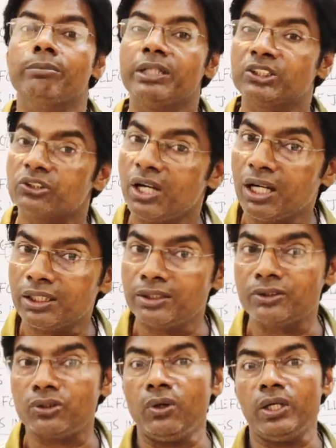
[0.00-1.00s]

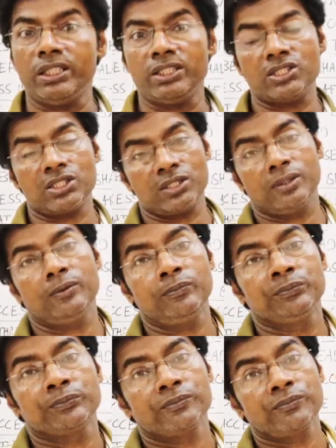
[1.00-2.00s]
Petrarchan sonnet,
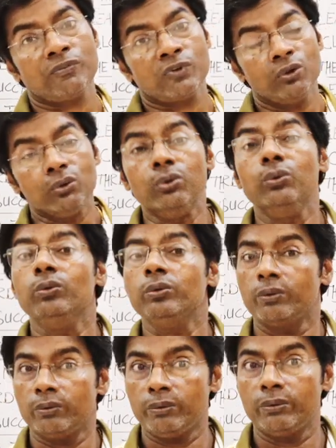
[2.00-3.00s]

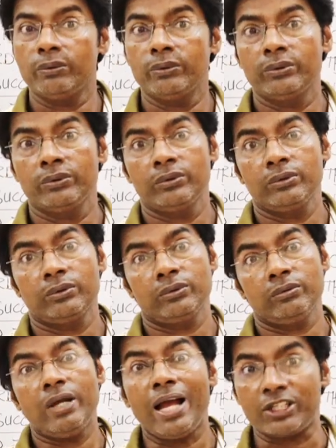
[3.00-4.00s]
who
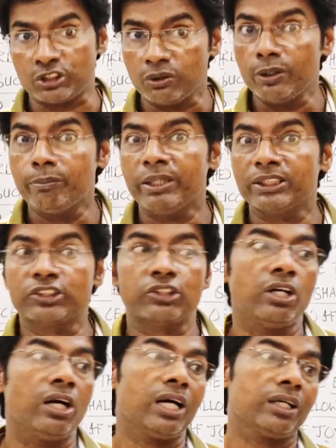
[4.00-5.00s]
actually
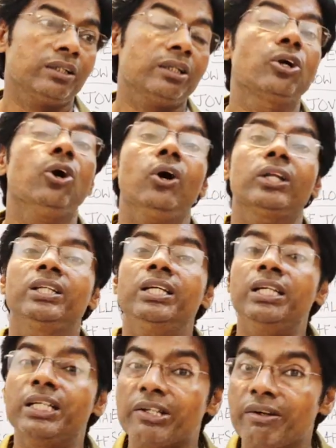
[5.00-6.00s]
Petrarch got
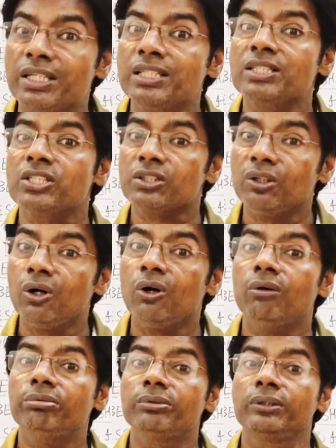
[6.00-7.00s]
the credit
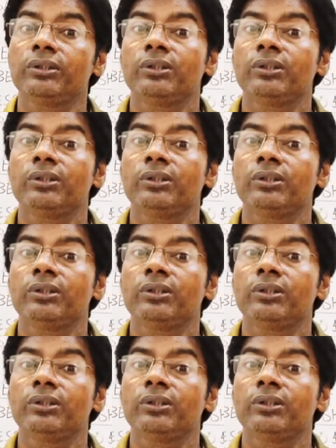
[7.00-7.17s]
of